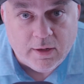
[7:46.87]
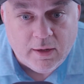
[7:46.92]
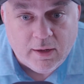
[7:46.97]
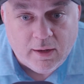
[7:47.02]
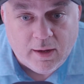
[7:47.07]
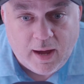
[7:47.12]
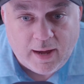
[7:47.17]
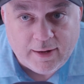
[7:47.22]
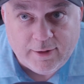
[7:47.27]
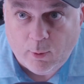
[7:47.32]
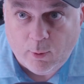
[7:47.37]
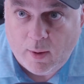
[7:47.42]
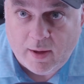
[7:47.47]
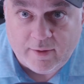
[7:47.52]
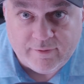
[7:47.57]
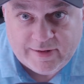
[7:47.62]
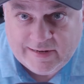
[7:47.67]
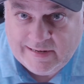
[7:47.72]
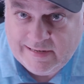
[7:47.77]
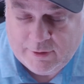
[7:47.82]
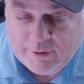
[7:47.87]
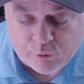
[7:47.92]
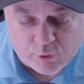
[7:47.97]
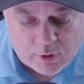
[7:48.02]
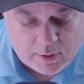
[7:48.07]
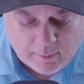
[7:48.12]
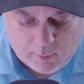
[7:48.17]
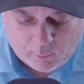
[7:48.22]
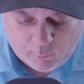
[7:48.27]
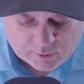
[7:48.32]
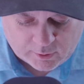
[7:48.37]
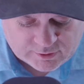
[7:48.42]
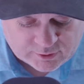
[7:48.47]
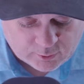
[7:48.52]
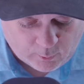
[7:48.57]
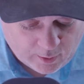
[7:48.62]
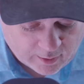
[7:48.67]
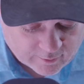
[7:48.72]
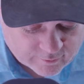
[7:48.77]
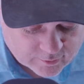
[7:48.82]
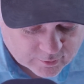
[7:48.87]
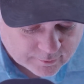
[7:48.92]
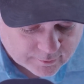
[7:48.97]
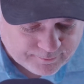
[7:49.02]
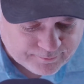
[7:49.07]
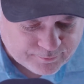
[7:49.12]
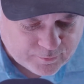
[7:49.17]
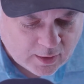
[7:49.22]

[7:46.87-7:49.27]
I don't have any treatment whatsoever.